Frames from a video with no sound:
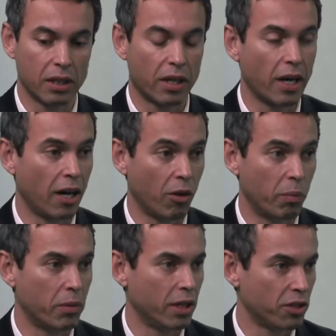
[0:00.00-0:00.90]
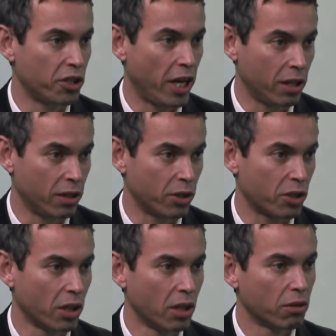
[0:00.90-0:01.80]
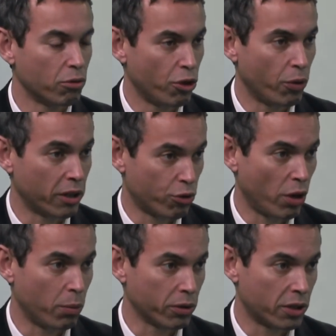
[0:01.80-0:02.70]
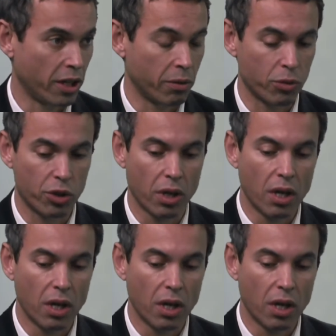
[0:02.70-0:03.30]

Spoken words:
calm and steadiness during troubled times.